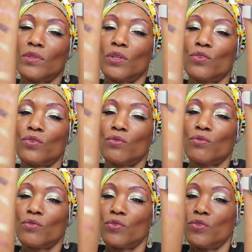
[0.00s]
Not you,
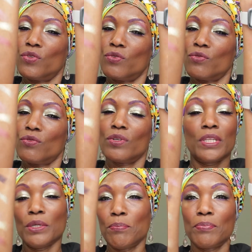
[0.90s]
you,
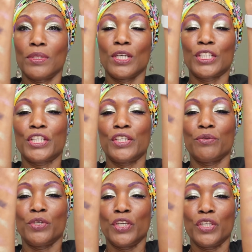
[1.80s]
nope, not
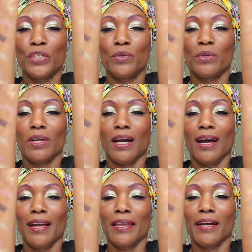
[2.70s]
you, you,
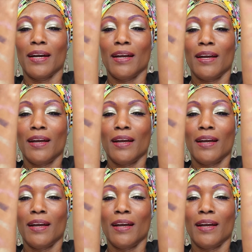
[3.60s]
higher.